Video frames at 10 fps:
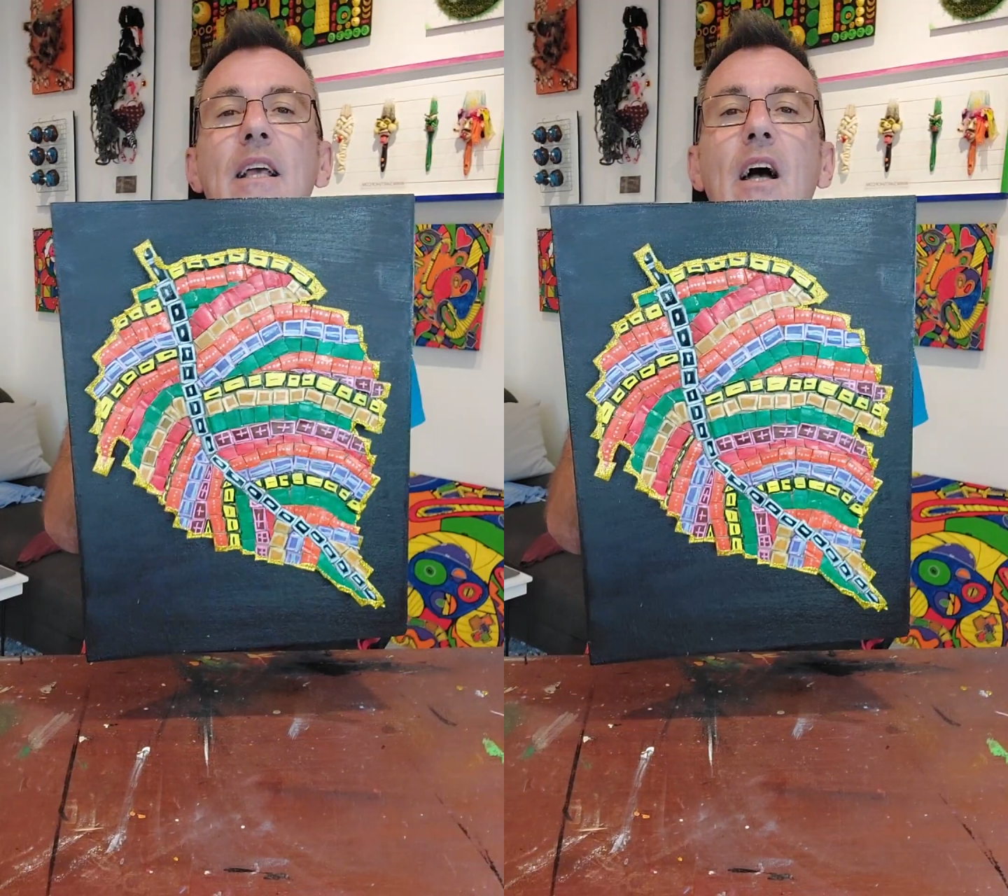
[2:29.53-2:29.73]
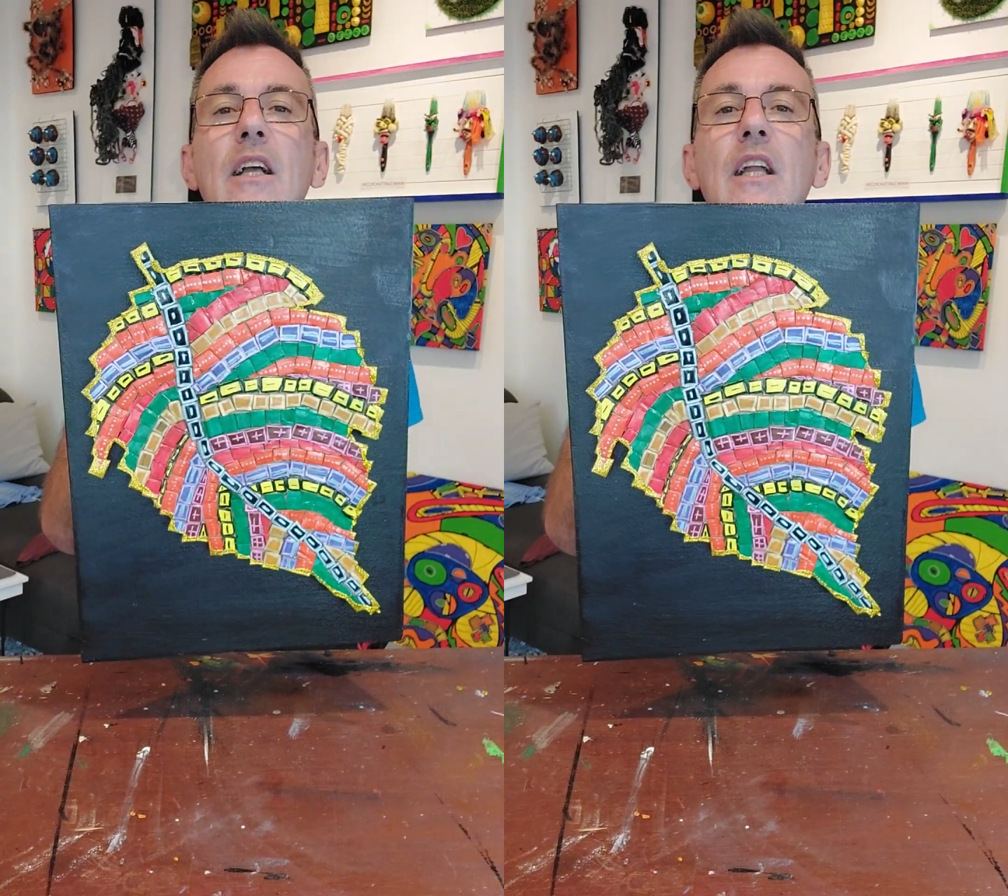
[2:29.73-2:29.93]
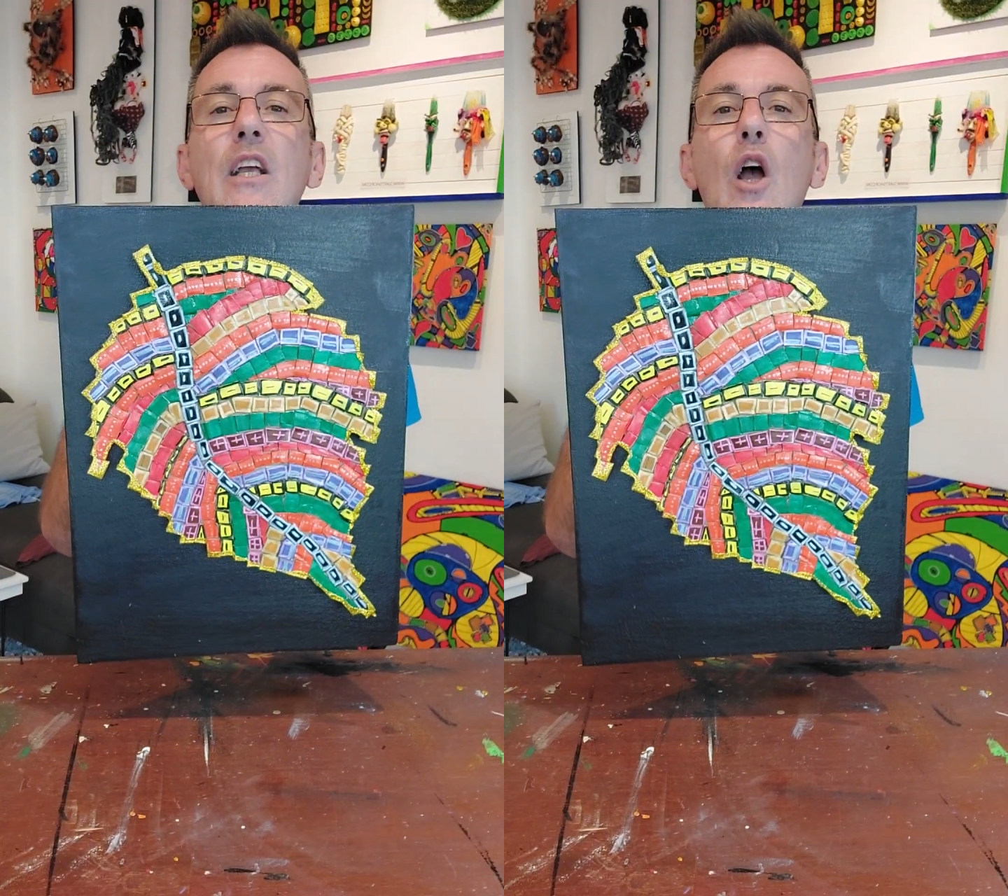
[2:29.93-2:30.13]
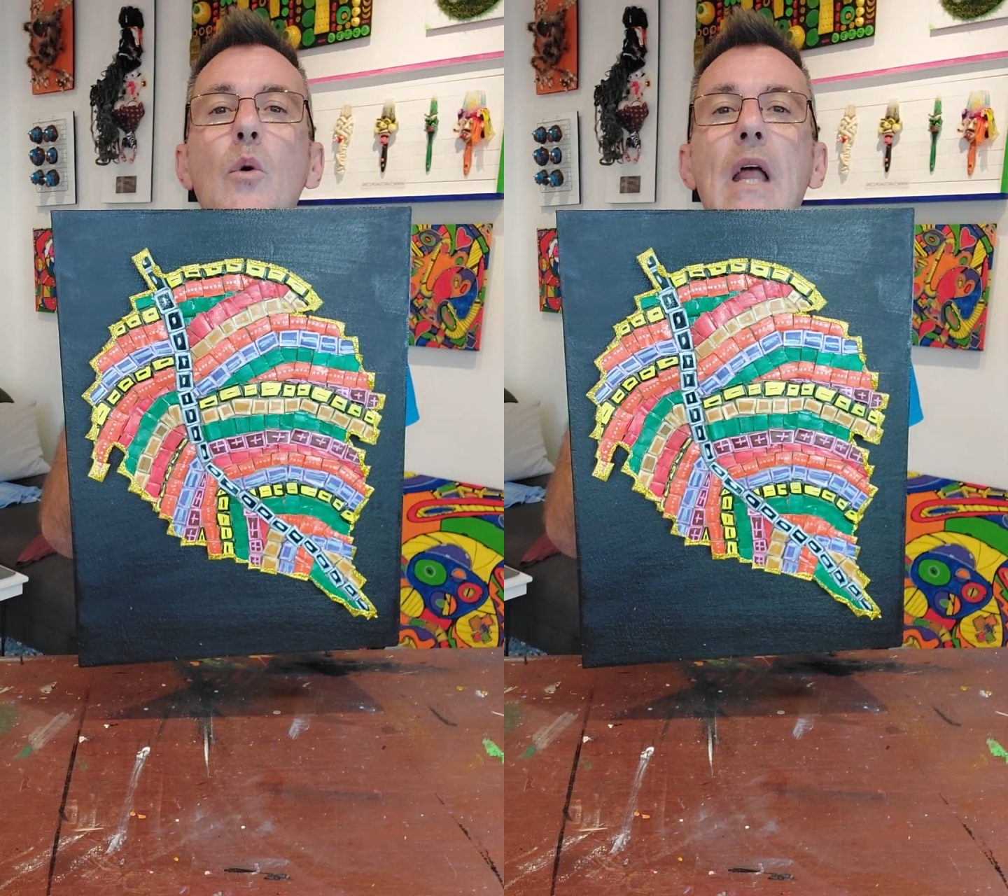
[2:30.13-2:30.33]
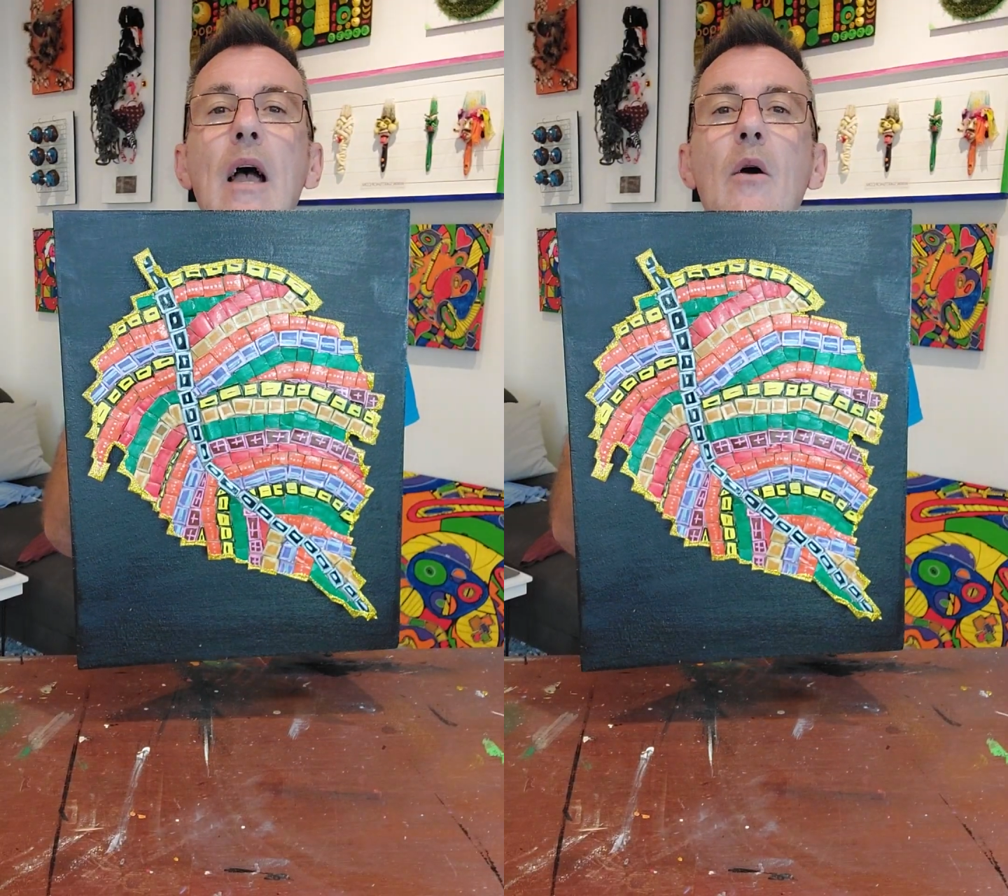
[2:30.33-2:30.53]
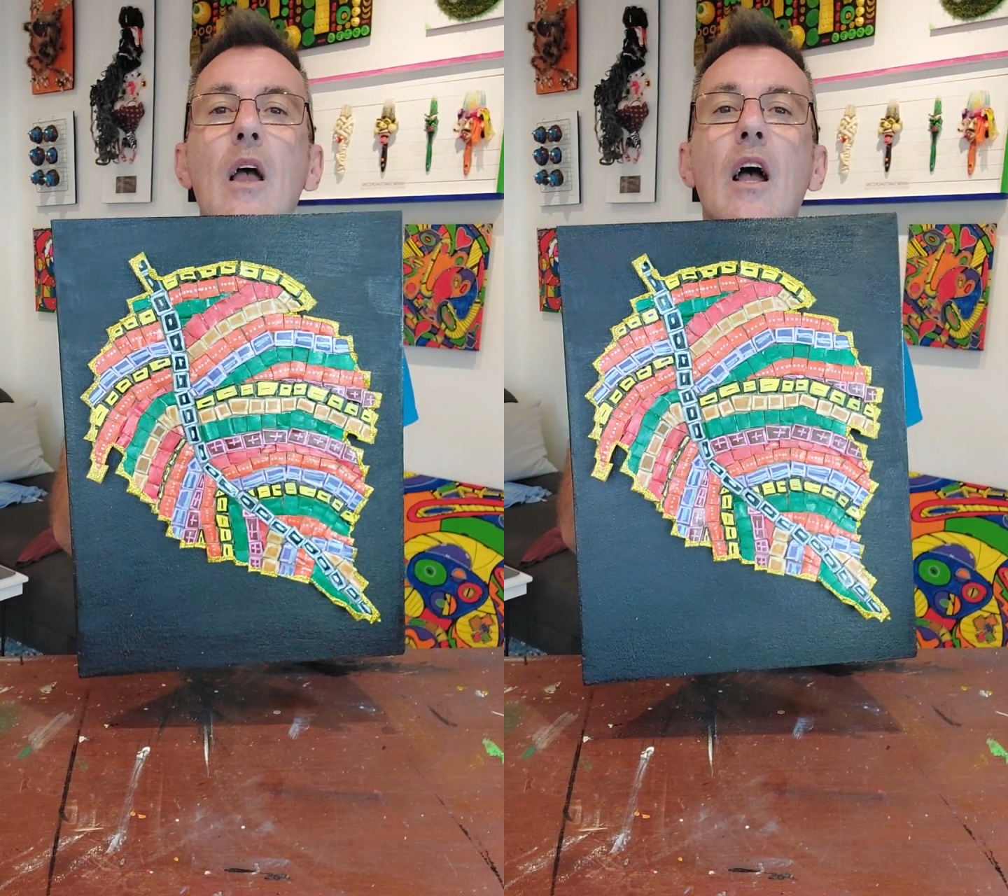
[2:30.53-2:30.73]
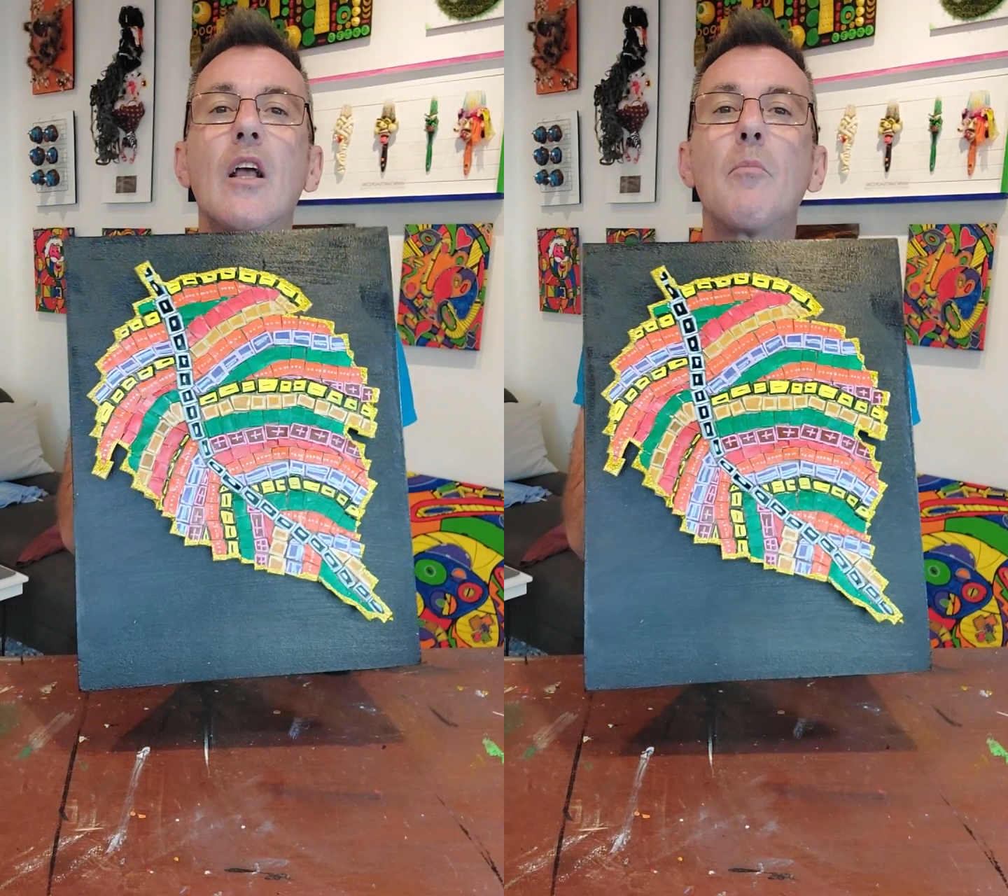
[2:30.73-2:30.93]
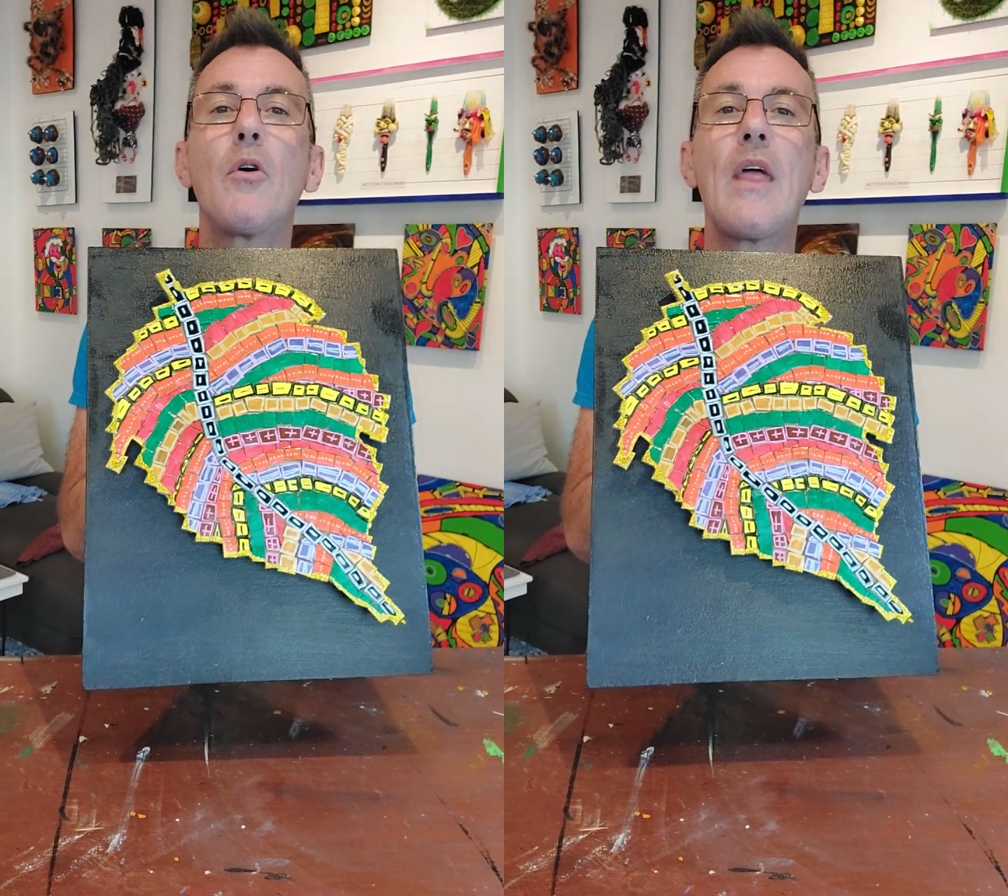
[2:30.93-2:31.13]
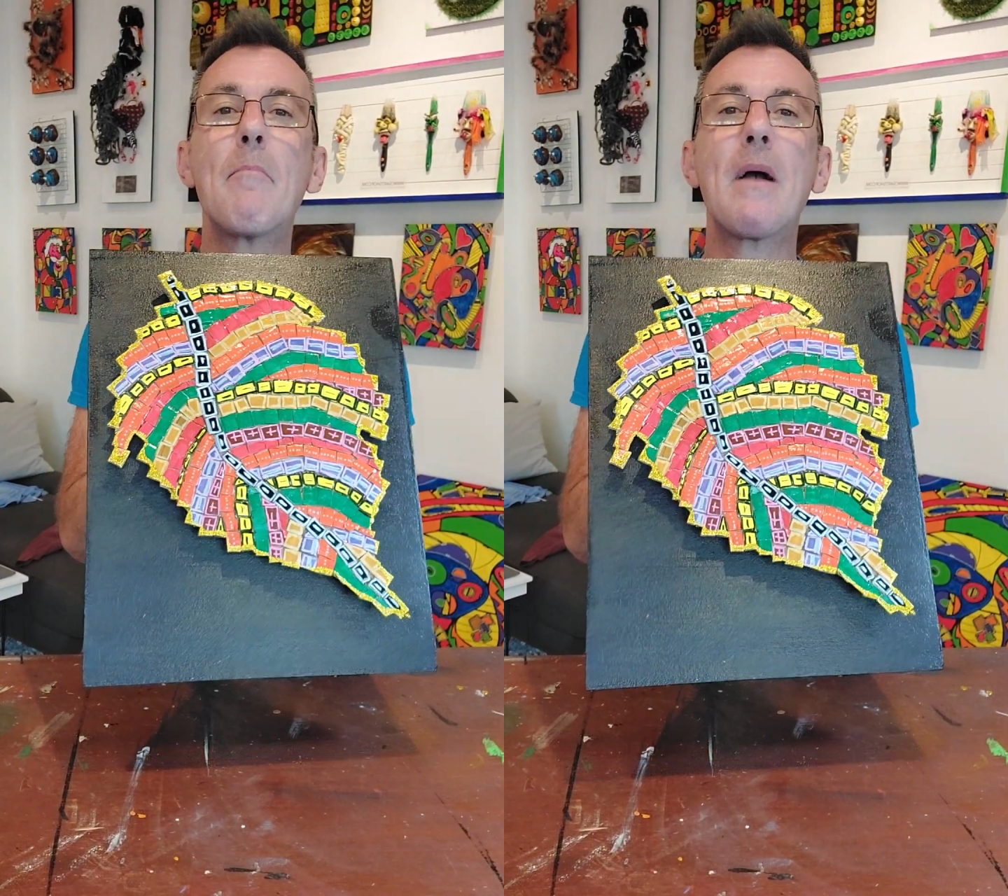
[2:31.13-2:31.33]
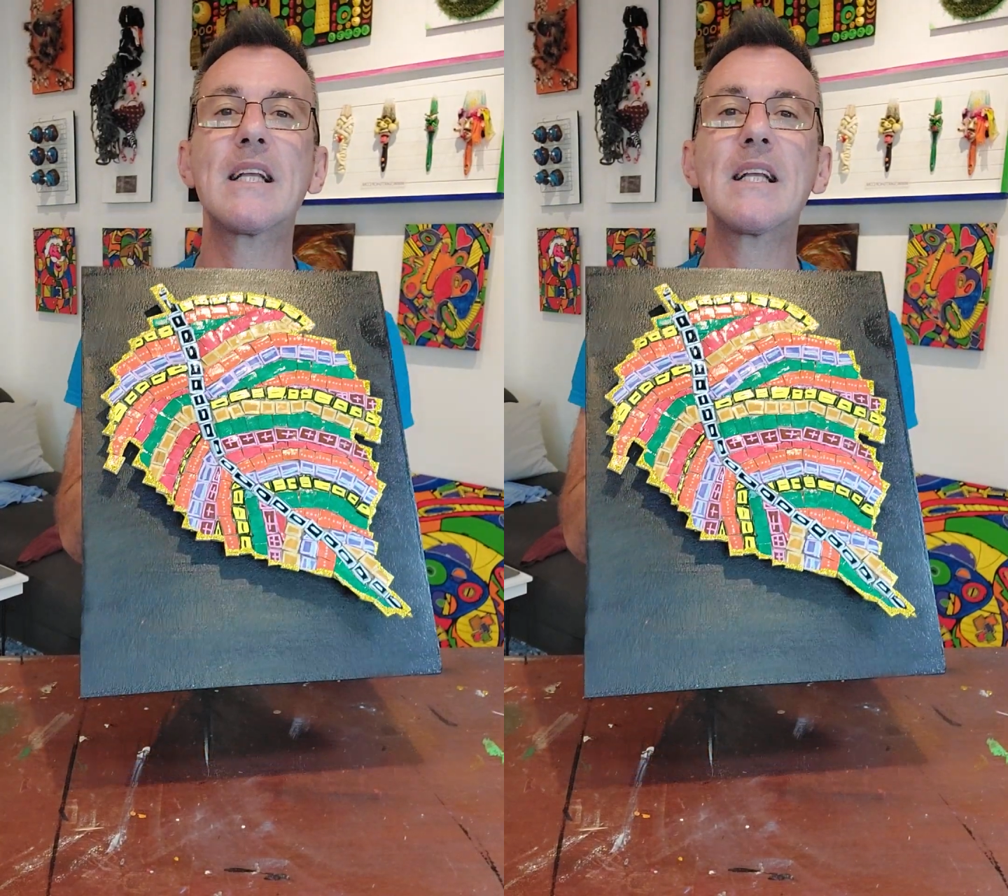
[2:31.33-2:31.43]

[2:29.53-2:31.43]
I'm going to go now. I'm going to put that